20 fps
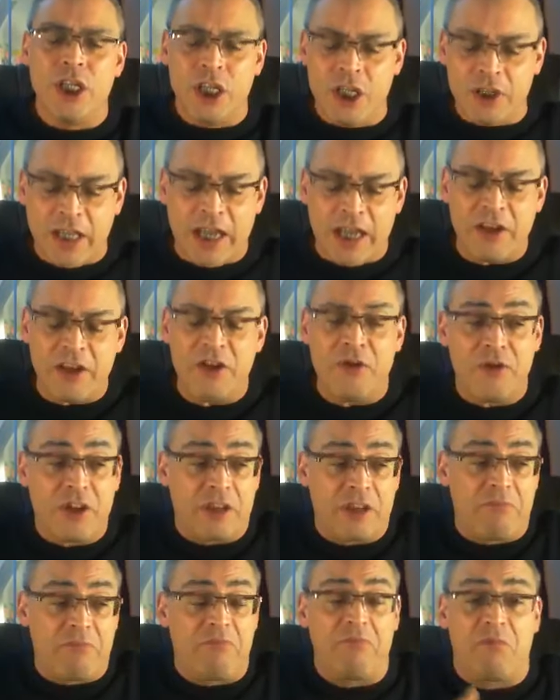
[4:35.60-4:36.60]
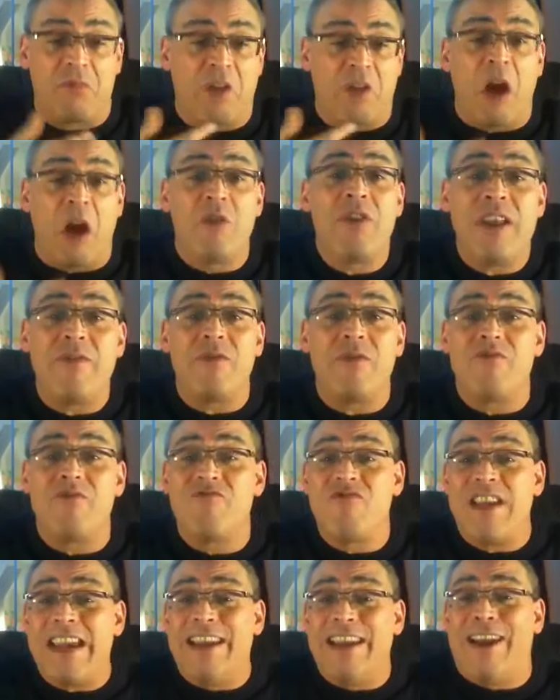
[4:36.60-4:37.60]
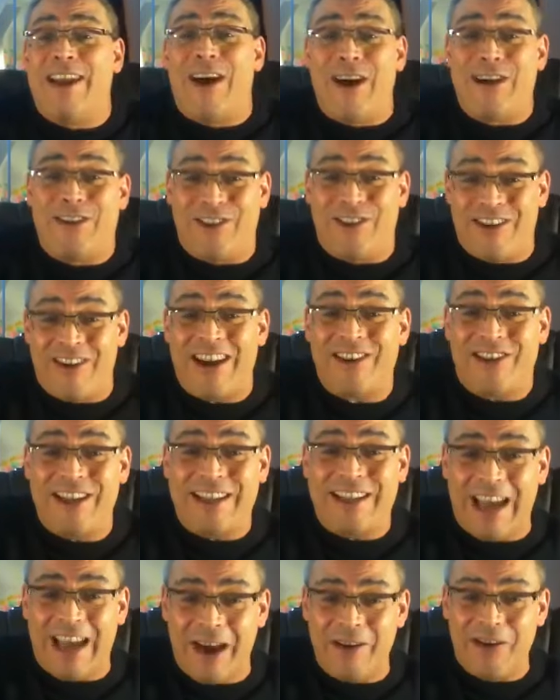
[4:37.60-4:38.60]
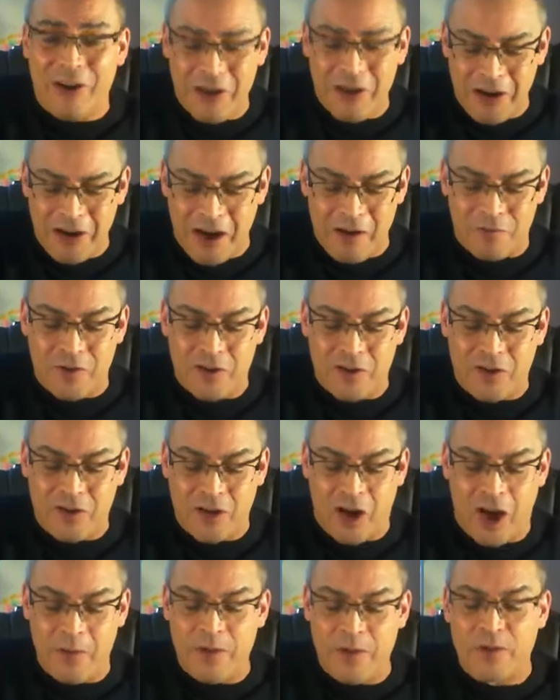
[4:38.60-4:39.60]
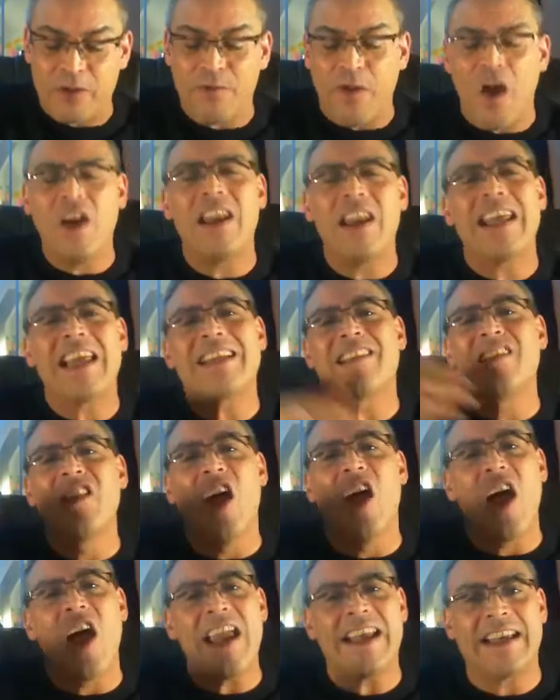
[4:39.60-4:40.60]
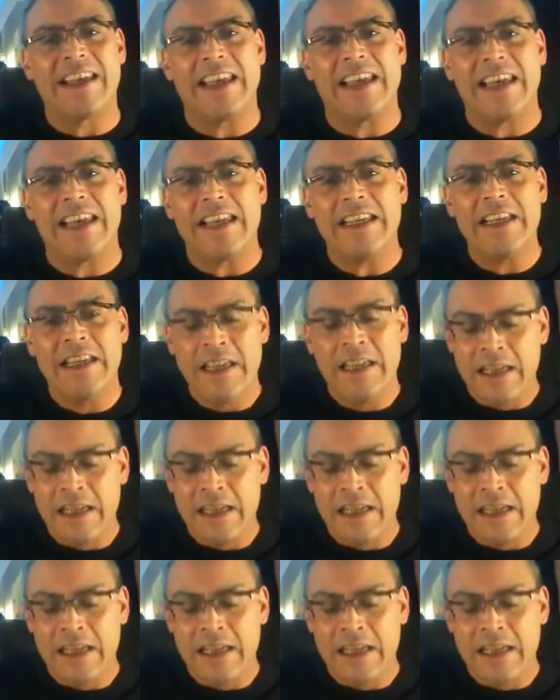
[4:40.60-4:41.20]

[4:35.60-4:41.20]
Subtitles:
that you don't even realize are actually going on half the time, it's far less likely